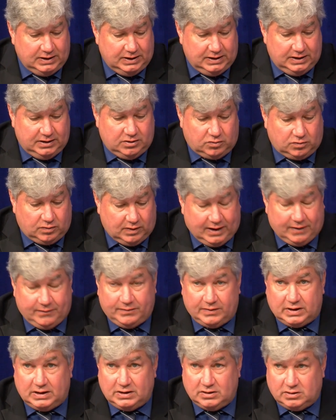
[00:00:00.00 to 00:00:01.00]
And
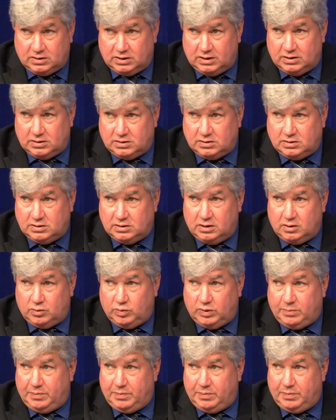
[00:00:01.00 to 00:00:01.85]
traffic is, is you know, we